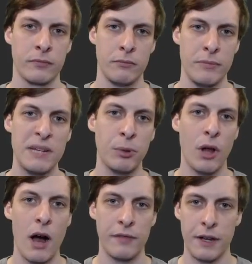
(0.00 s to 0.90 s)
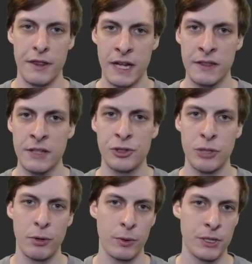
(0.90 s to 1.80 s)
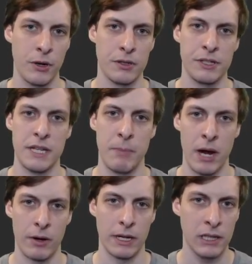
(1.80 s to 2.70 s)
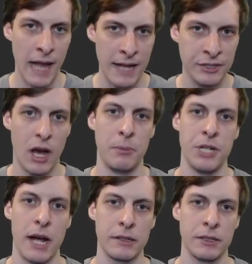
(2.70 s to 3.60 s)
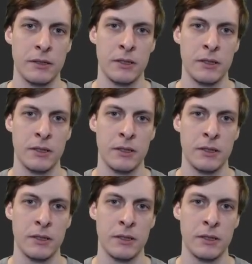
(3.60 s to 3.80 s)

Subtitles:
People often think that super returns the parent class object,